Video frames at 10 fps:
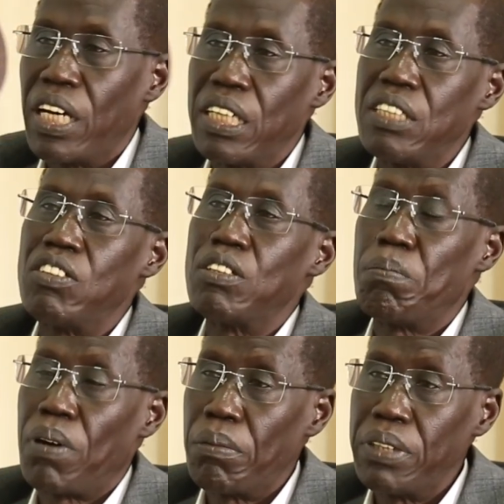that this is a
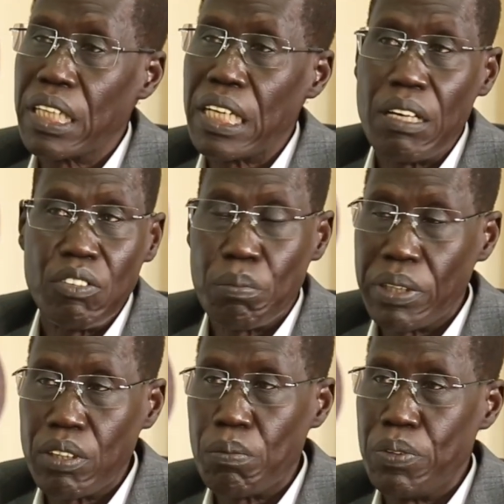public, as a
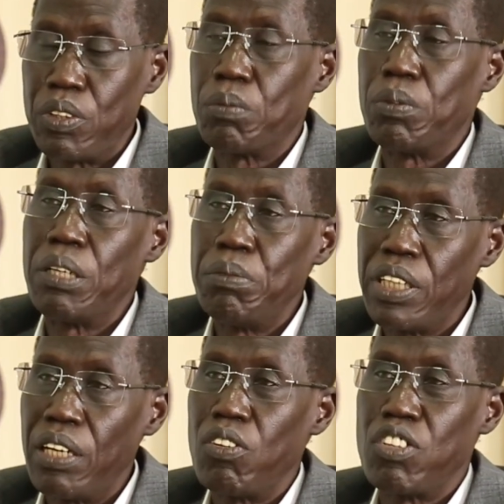matter of principle. Let me
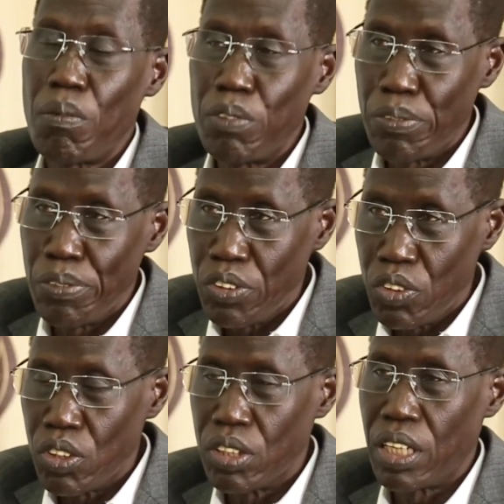tell you, some of the
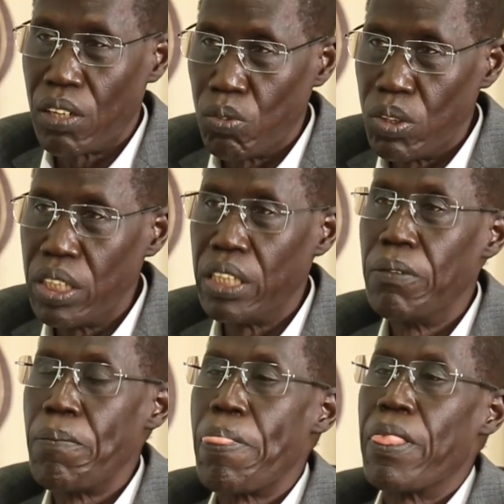students that we
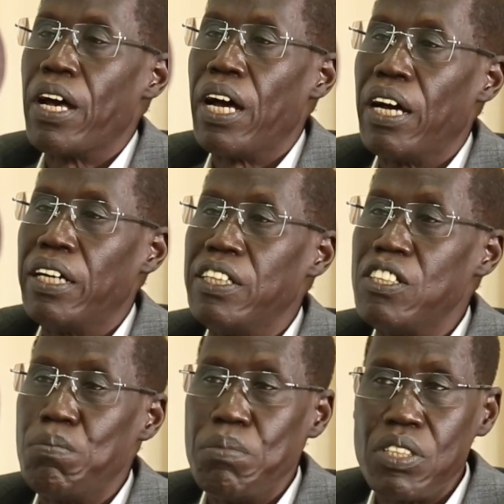
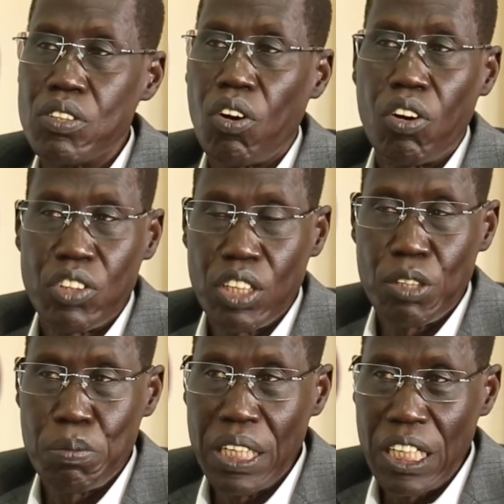dismissed or
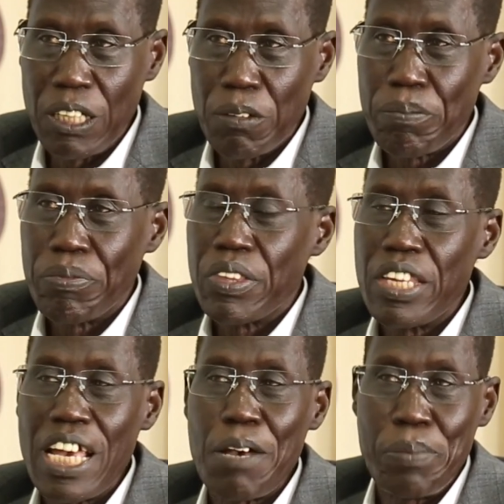suspended,
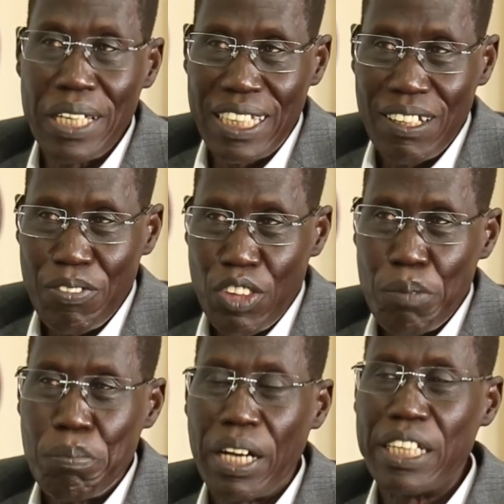they have paid,
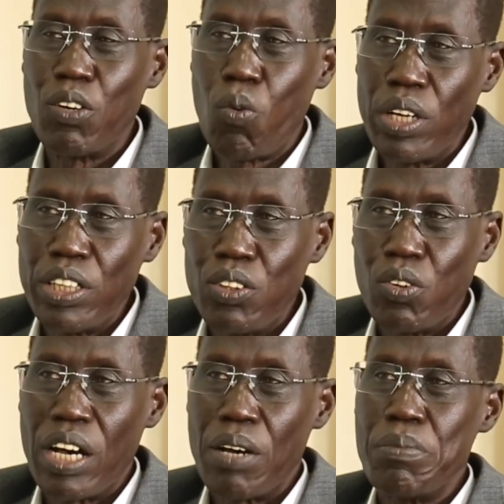but they wanted
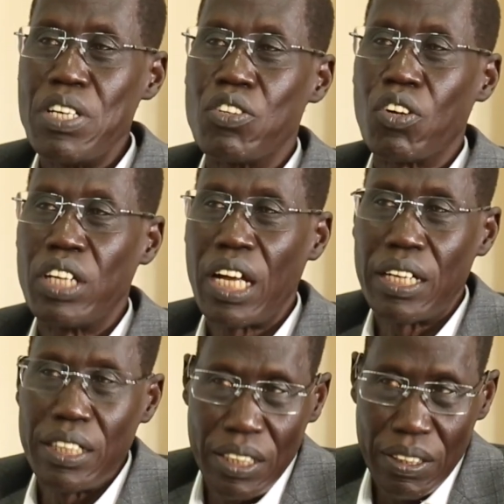to be in
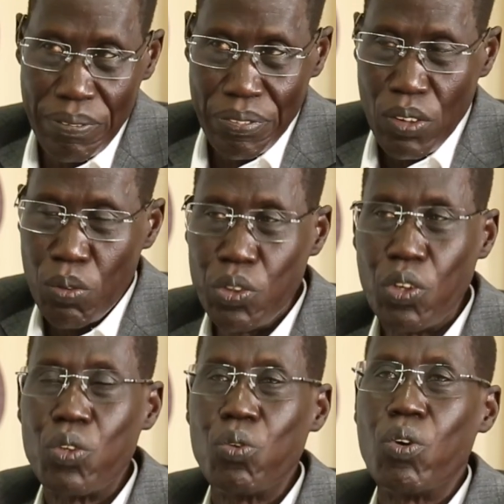solidarity with
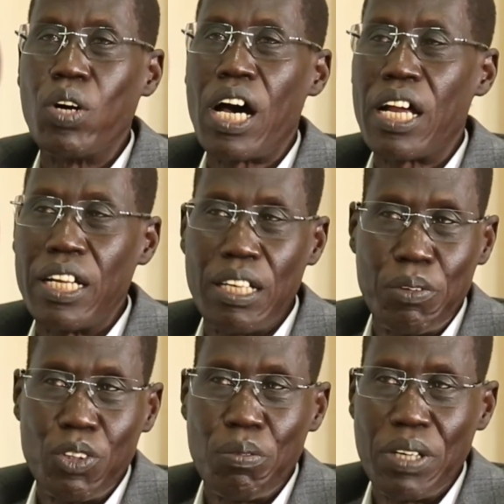those who are
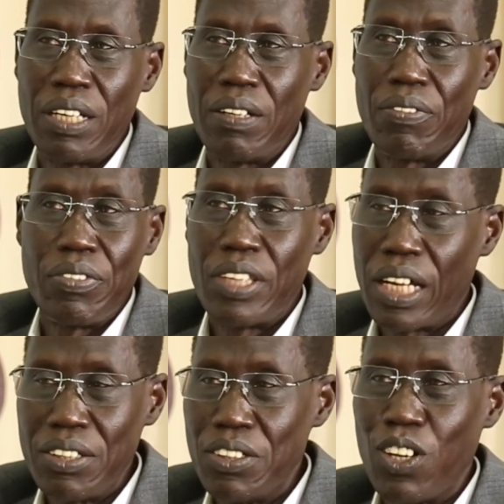unable to pay.
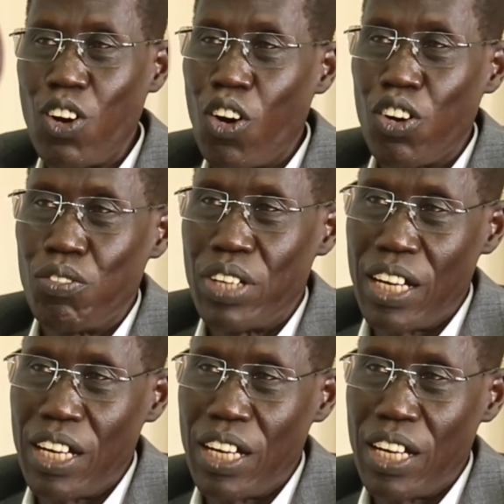That is the core of the